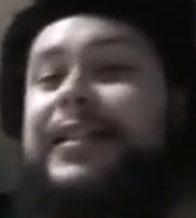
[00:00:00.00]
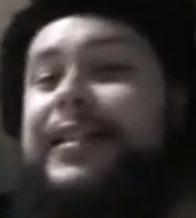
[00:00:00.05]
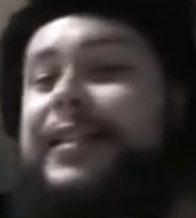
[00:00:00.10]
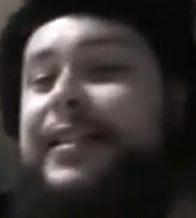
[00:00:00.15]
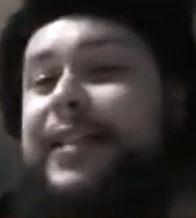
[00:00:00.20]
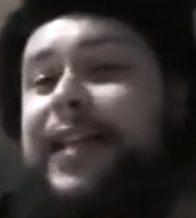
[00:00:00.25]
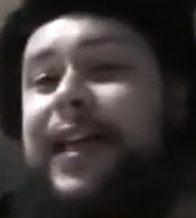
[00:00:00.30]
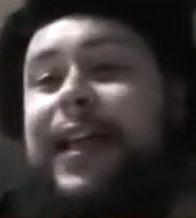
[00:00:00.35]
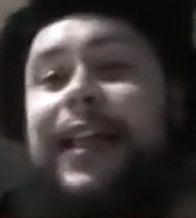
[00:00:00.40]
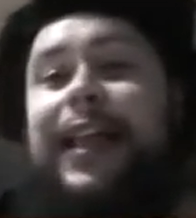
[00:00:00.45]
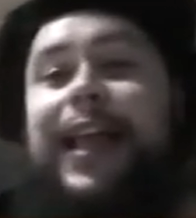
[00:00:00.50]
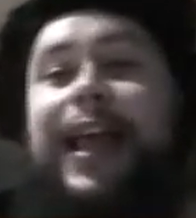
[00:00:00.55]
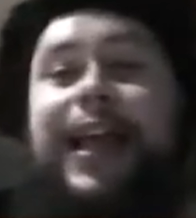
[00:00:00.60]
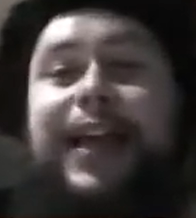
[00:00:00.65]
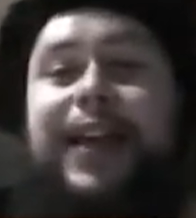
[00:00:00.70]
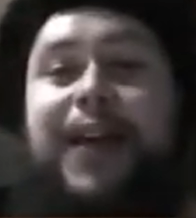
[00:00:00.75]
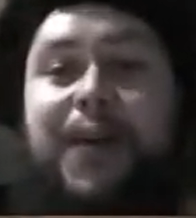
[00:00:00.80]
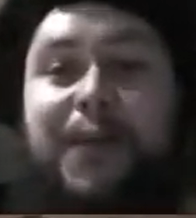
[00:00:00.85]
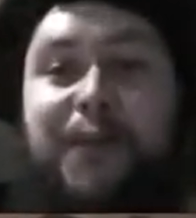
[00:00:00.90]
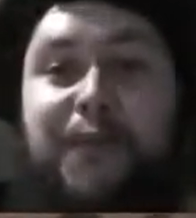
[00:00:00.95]
Sell
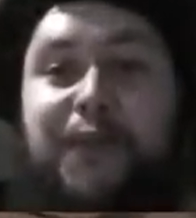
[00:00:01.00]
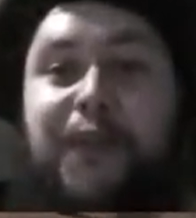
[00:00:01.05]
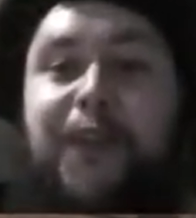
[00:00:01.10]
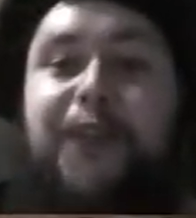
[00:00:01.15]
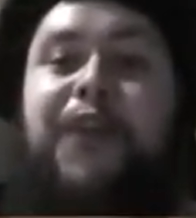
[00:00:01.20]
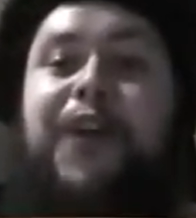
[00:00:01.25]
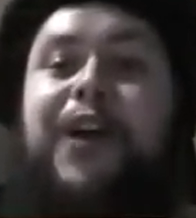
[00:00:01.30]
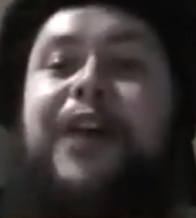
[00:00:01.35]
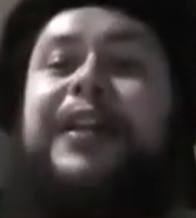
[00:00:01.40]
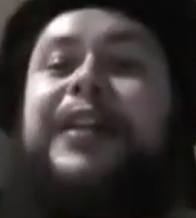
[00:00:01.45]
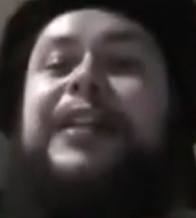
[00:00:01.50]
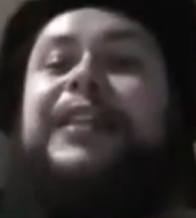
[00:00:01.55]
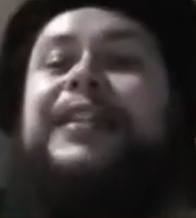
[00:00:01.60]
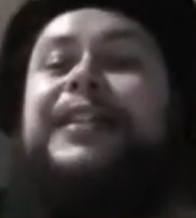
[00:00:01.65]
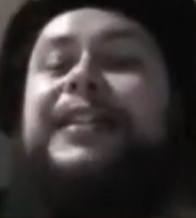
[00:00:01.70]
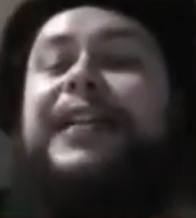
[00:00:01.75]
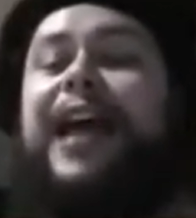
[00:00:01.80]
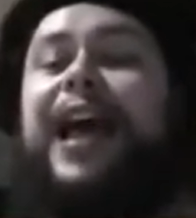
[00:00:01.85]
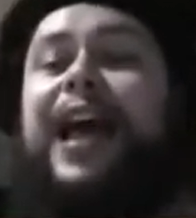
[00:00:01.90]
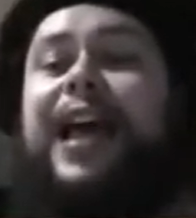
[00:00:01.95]
out. I'm for fucking
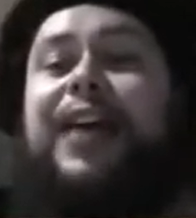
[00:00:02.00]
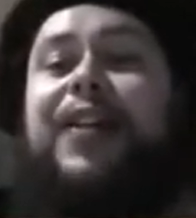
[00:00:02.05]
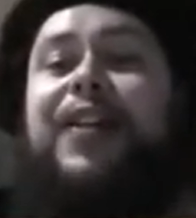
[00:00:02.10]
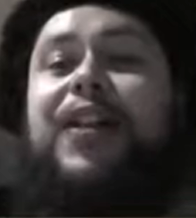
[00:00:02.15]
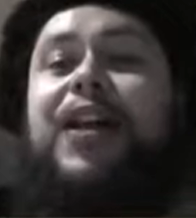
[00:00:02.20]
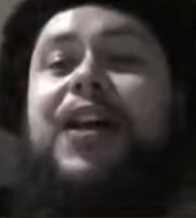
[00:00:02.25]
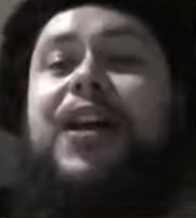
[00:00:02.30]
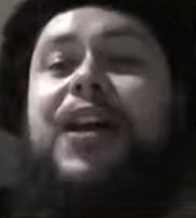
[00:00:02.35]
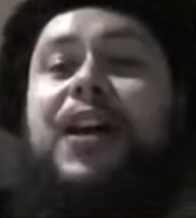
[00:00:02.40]
sale.